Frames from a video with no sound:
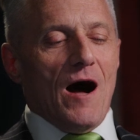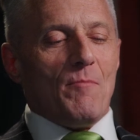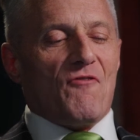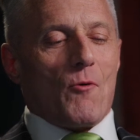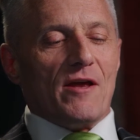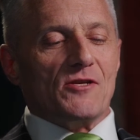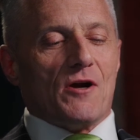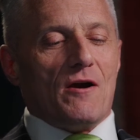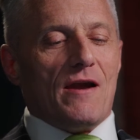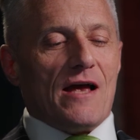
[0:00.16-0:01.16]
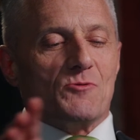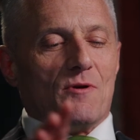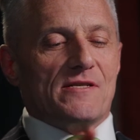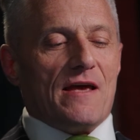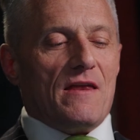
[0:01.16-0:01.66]
Before we get started, I just
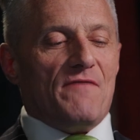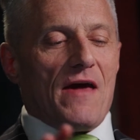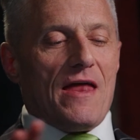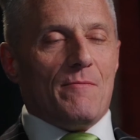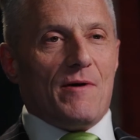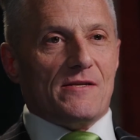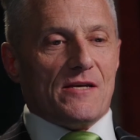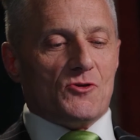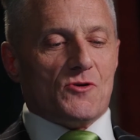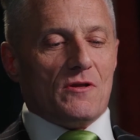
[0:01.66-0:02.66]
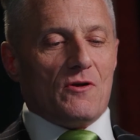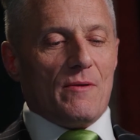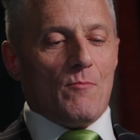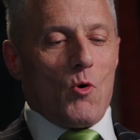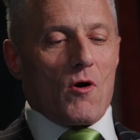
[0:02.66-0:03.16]
want to say that if anybody's interested in
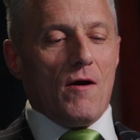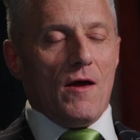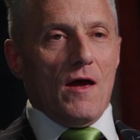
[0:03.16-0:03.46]
learning more